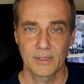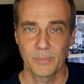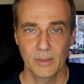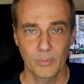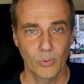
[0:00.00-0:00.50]
to
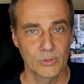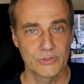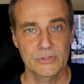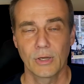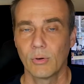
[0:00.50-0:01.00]
be important.
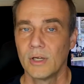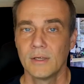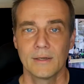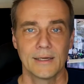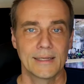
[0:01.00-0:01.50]
So
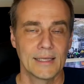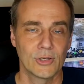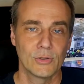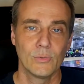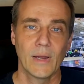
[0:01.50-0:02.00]
again,
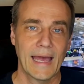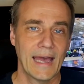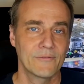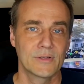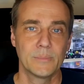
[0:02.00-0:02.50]
you
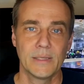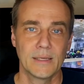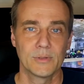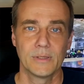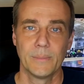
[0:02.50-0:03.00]
have to be
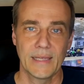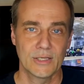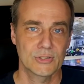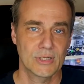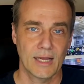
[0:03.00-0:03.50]
able to make
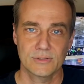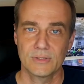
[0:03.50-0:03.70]
shots.